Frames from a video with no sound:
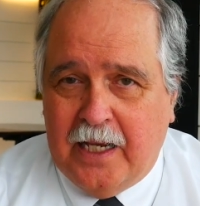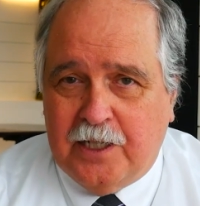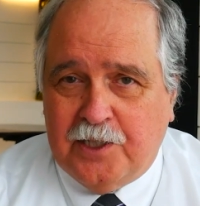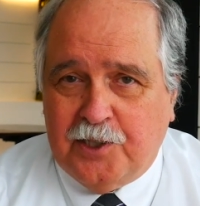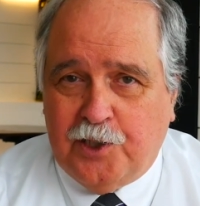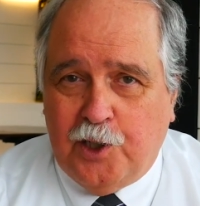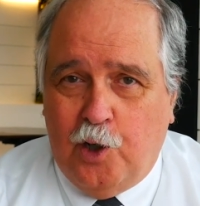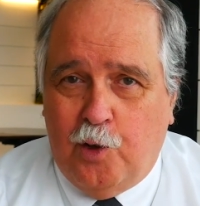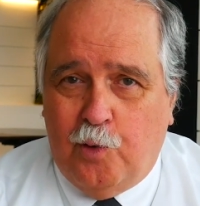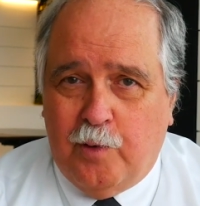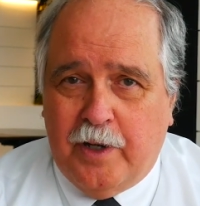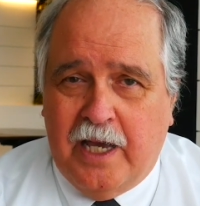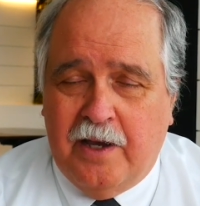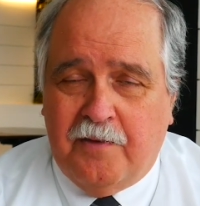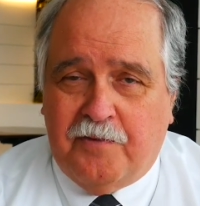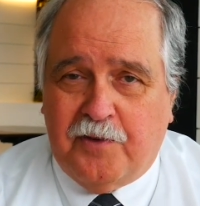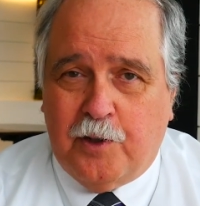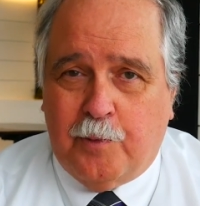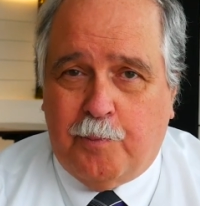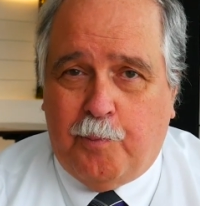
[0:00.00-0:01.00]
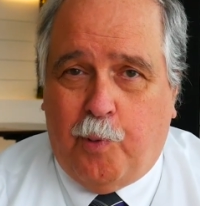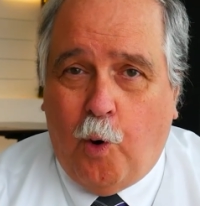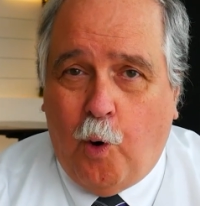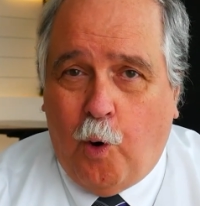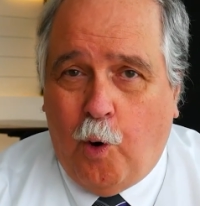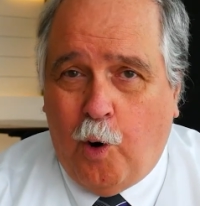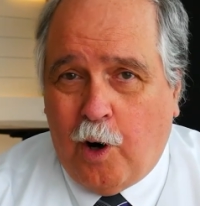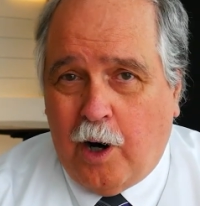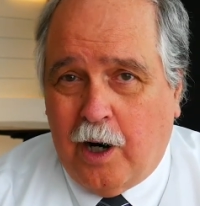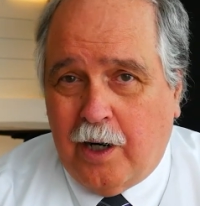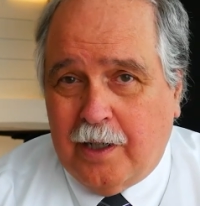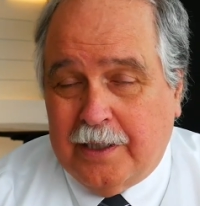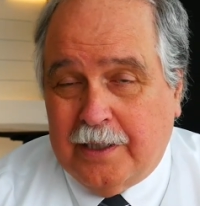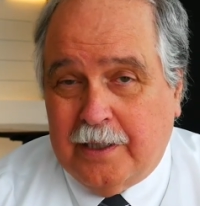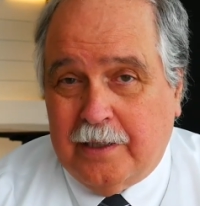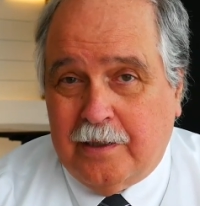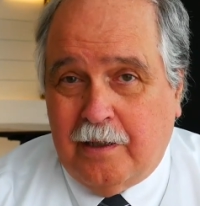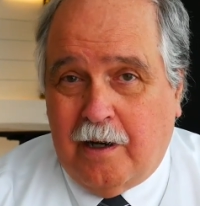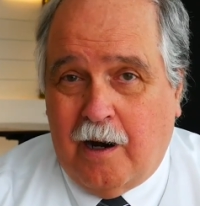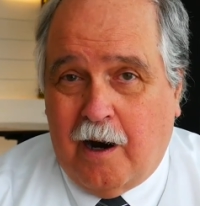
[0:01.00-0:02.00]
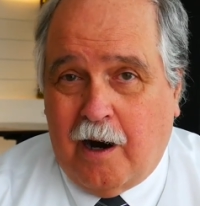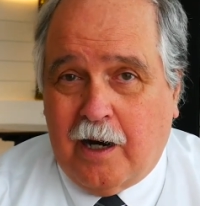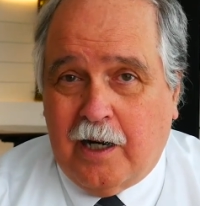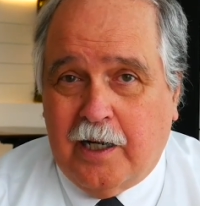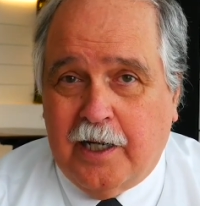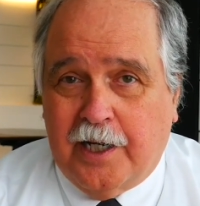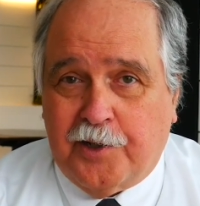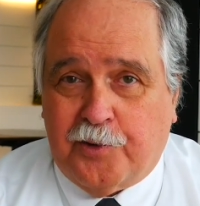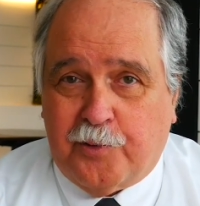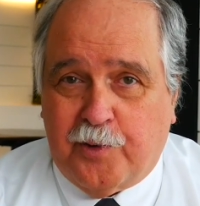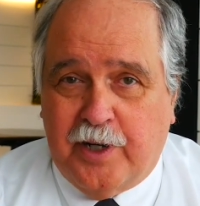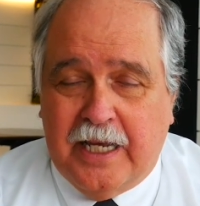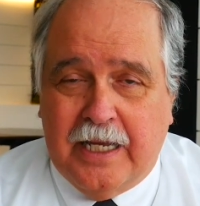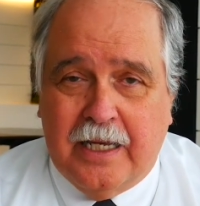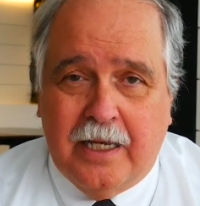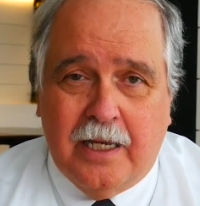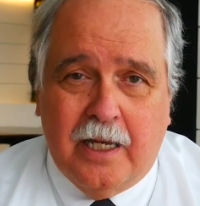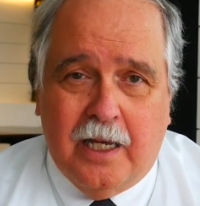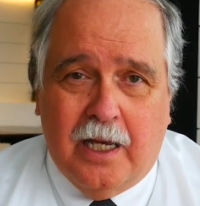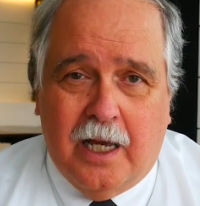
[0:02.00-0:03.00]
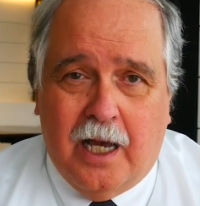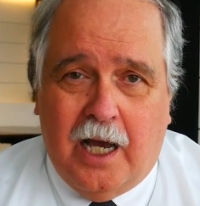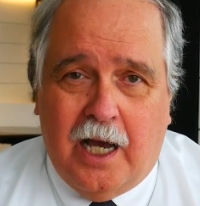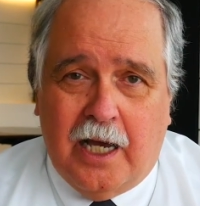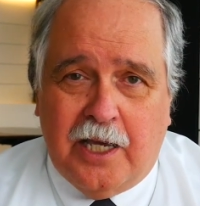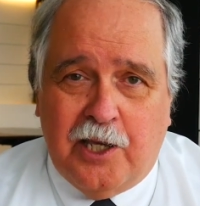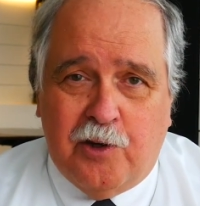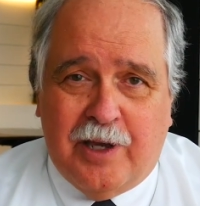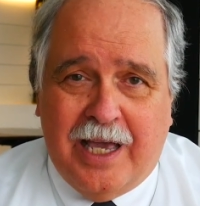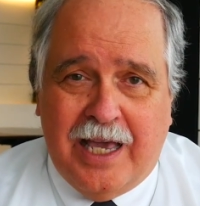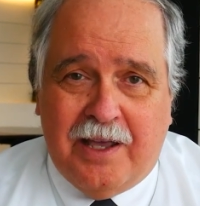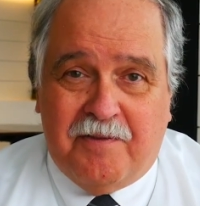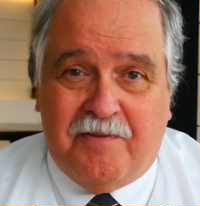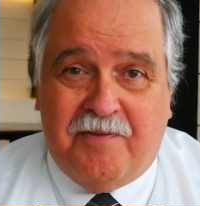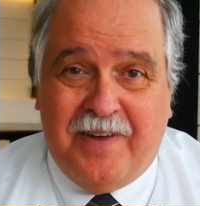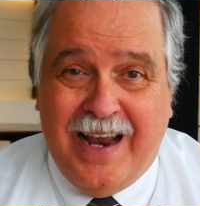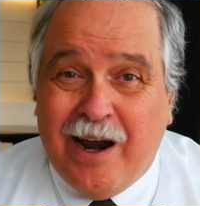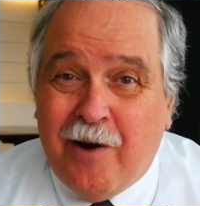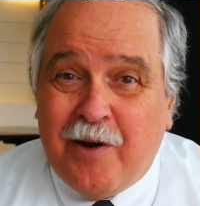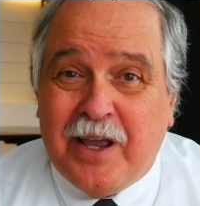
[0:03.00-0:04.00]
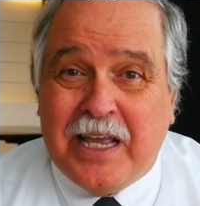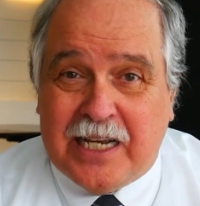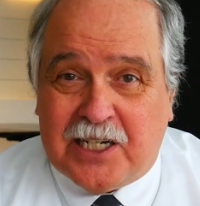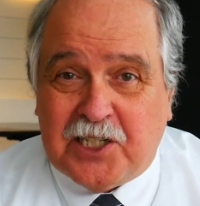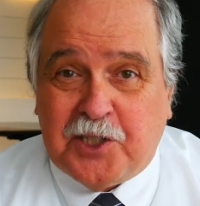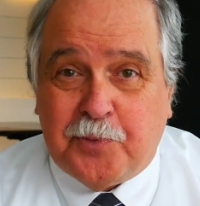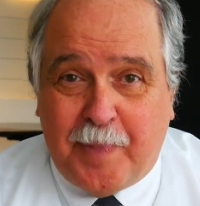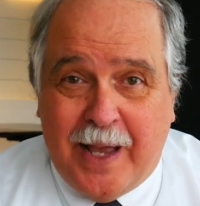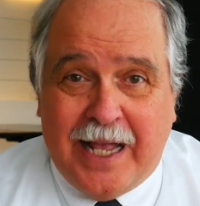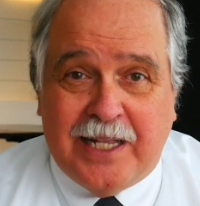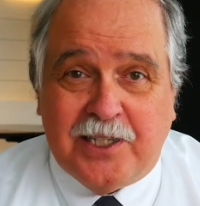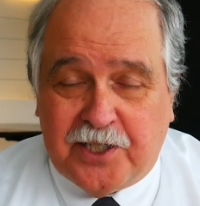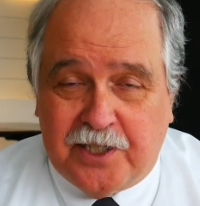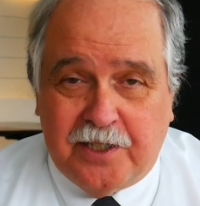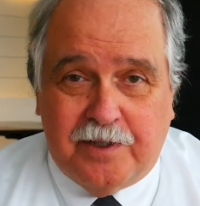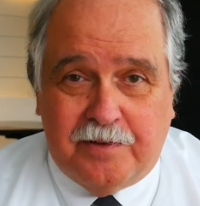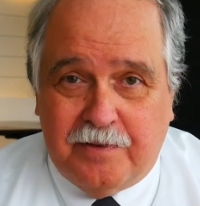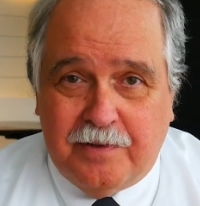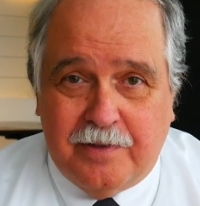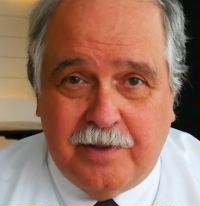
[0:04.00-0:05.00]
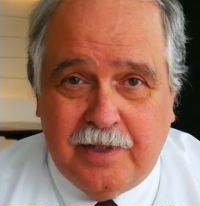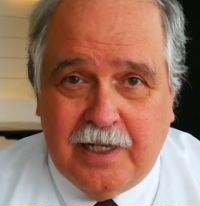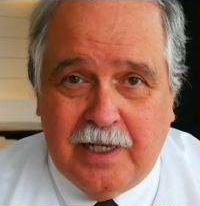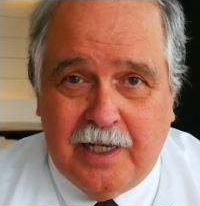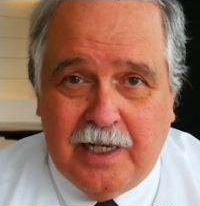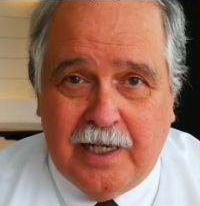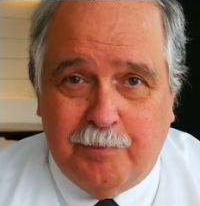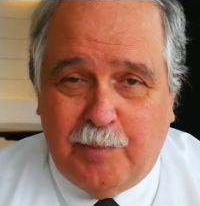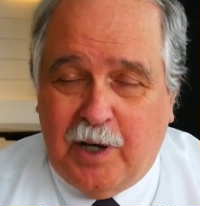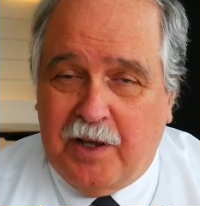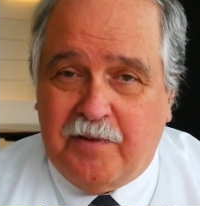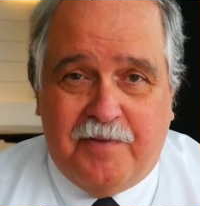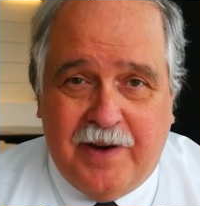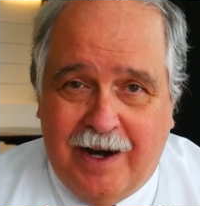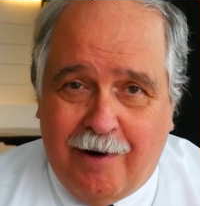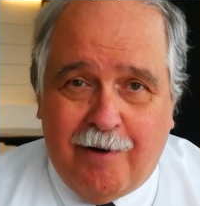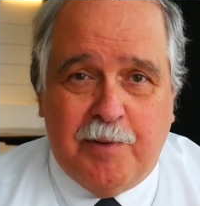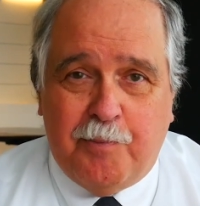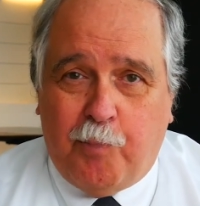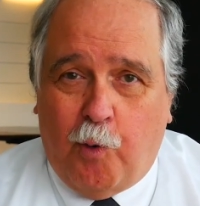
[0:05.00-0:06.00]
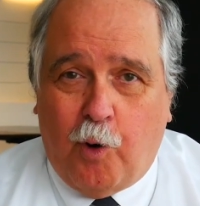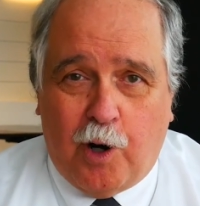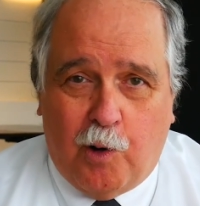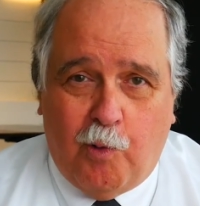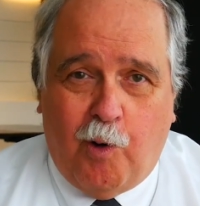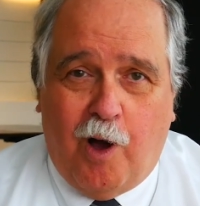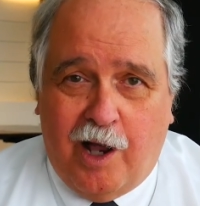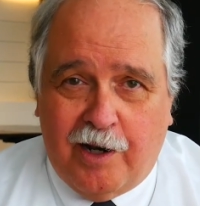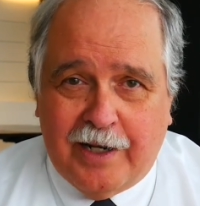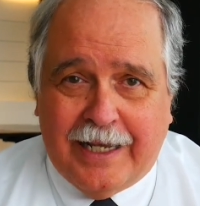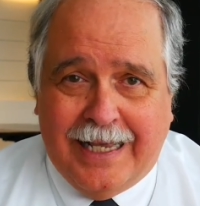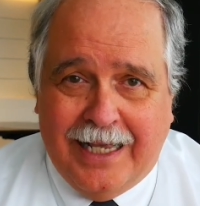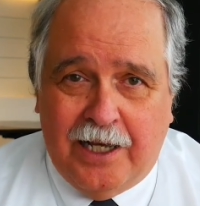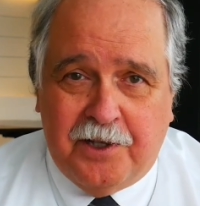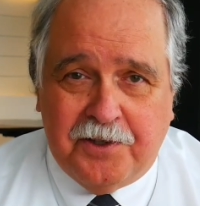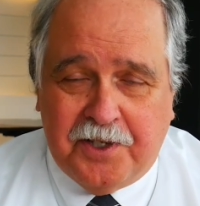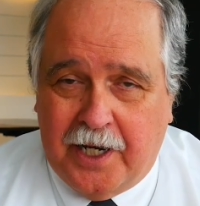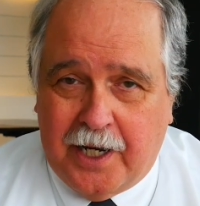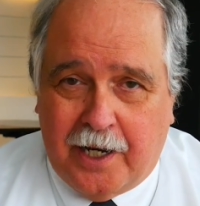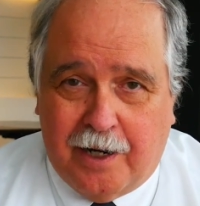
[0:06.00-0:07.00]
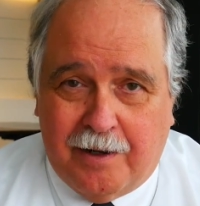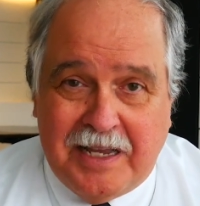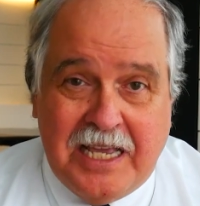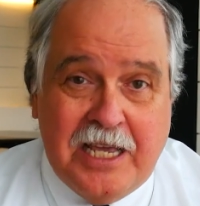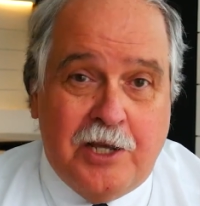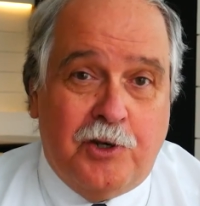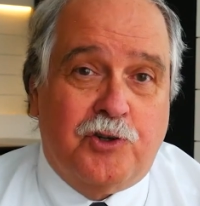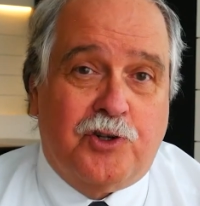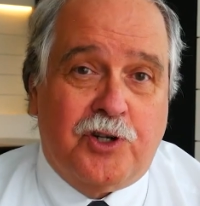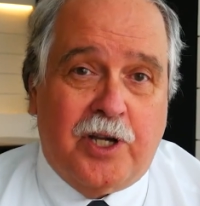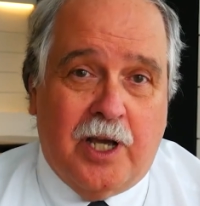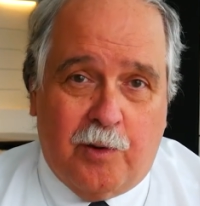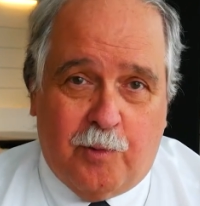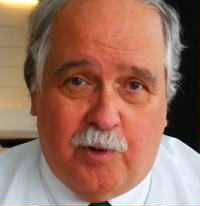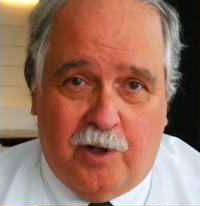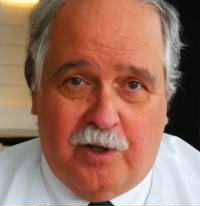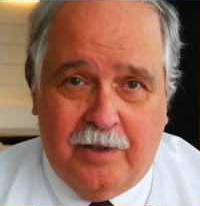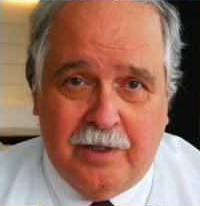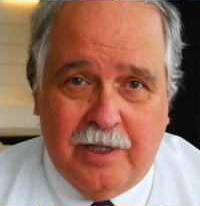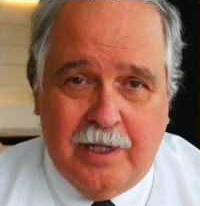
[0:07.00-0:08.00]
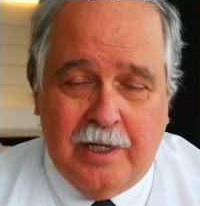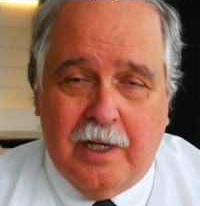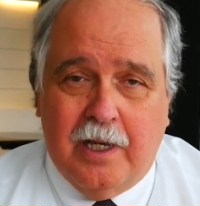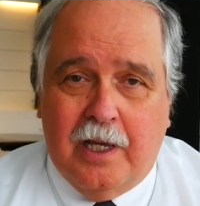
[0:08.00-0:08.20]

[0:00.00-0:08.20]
So if you're poor in our country, uh, you get very expensive but very poor quality health care in general.